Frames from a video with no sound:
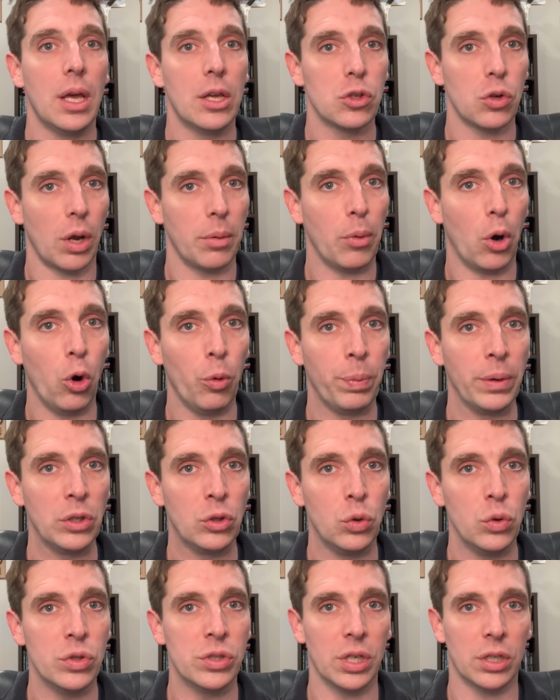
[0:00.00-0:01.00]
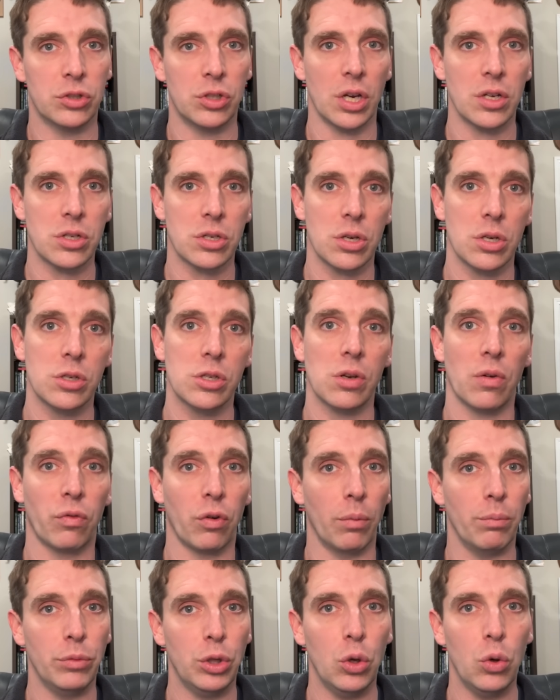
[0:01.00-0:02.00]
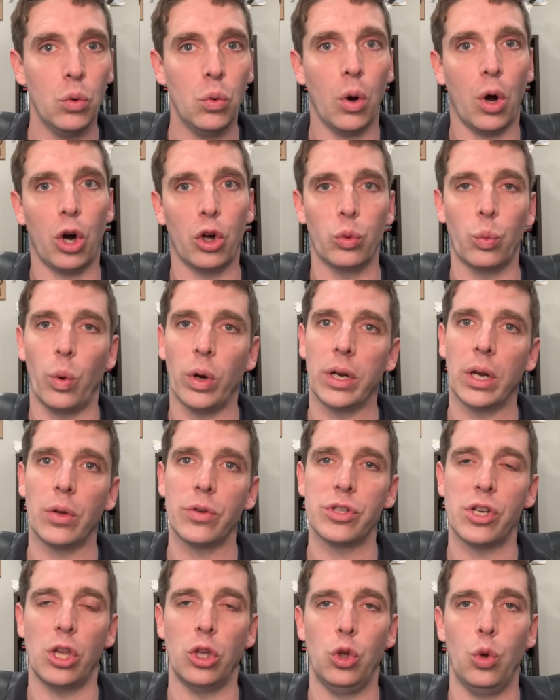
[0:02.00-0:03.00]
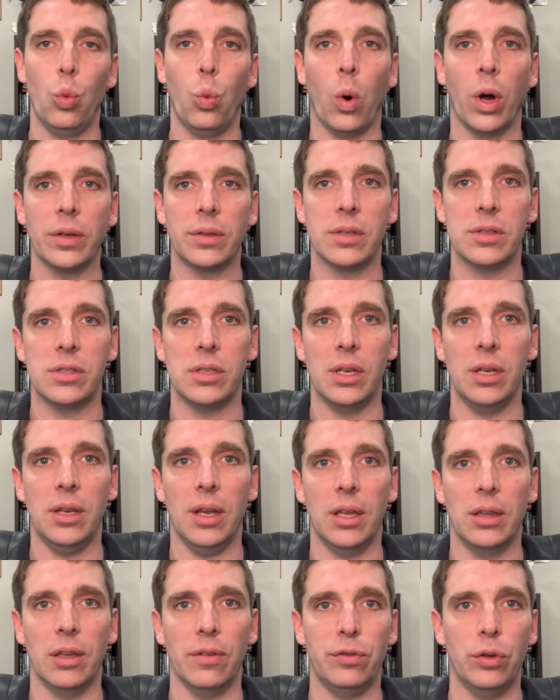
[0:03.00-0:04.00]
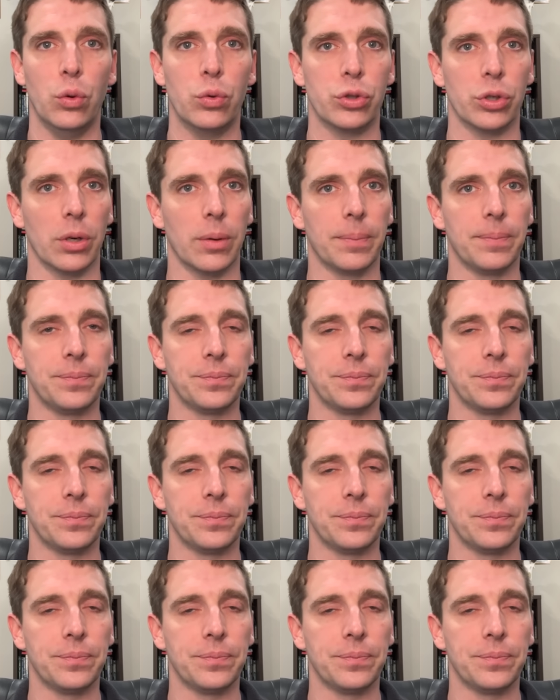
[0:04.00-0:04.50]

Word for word: So I'm open to suggestions from you on what else you want to see in the future.